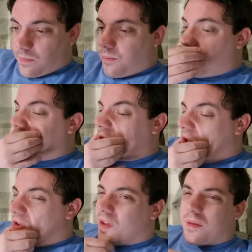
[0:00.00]

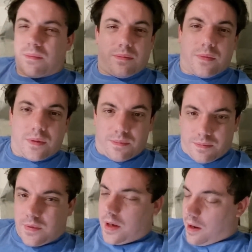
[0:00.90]
pre-season,
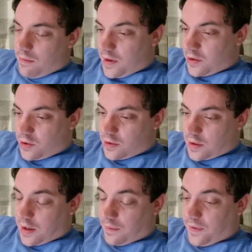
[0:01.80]
you know, it's just to
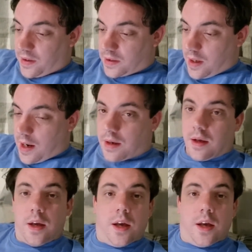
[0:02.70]
get things going.